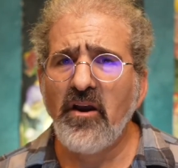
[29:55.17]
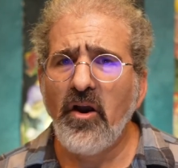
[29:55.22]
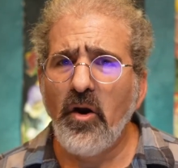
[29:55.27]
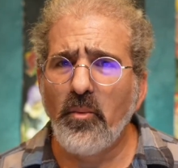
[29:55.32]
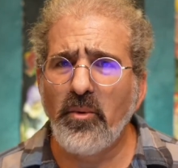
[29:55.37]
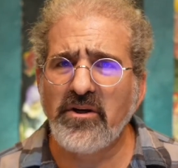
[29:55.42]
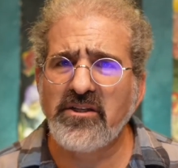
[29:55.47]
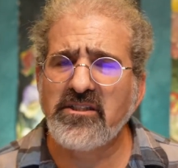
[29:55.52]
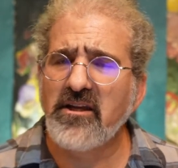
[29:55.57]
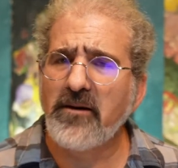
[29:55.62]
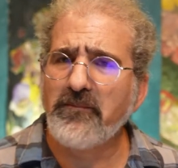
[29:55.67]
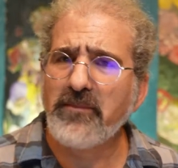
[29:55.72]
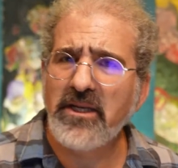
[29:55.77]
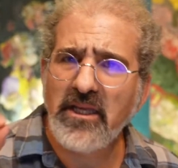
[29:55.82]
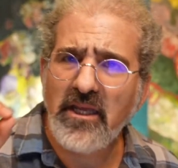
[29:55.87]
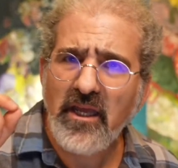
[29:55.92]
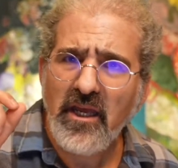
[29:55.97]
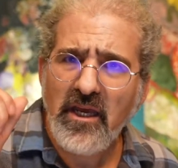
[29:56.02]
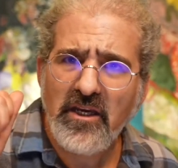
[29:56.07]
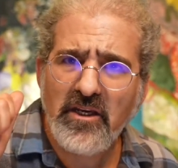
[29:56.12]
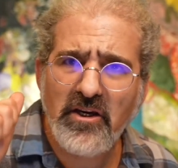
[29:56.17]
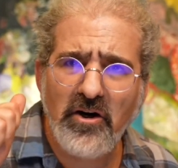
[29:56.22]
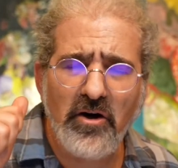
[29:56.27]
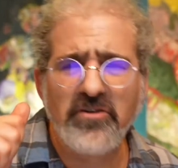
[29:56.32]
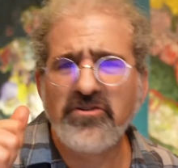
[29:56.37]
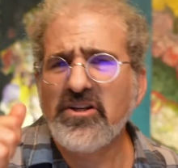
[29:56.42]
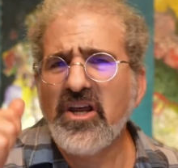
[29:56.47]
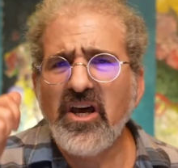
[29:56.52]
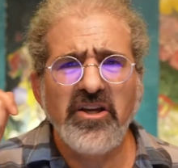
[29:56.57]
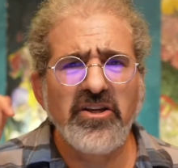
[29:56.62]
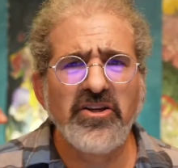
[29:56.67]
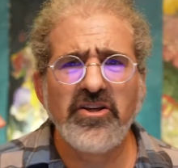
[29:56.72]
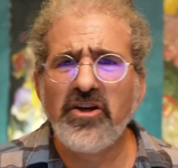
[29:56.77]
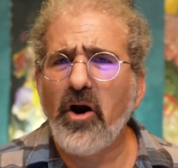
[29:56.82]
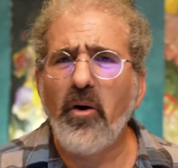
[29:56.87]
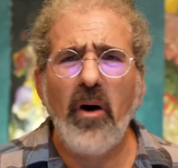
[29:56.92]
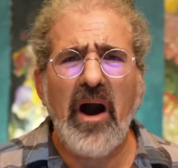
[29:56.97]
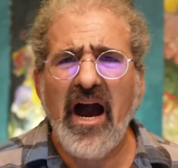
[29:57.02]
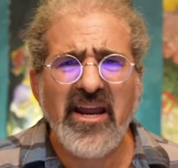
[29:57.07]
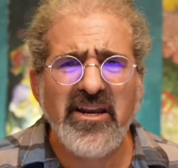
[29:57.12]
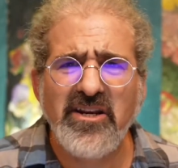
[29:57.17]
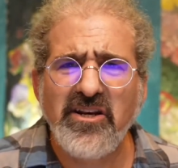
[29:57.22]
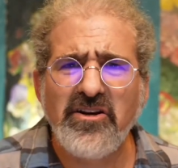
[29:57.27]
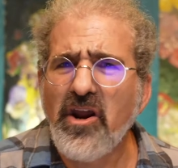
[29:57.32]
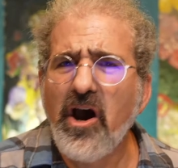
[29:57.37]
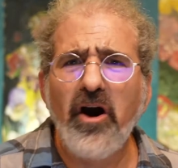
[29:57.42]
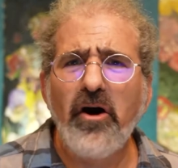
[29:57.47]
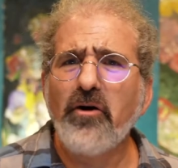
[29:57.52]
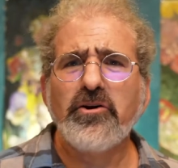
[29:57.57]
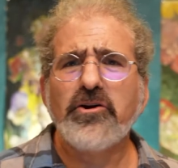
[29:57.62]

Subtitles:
When somebody goes, yo, I know